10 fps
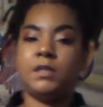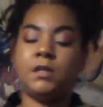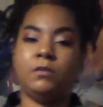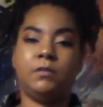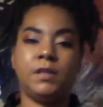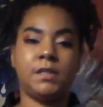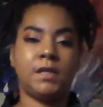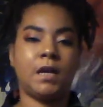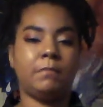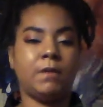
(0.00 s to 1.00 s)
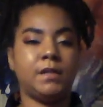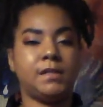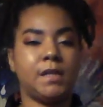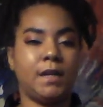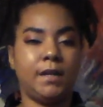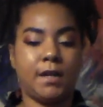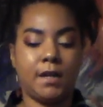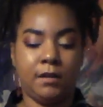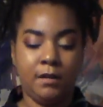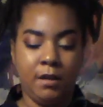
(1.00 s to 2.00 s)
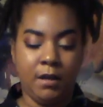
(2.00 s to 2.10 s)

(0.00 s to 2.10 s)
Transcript: So this time I decided I'd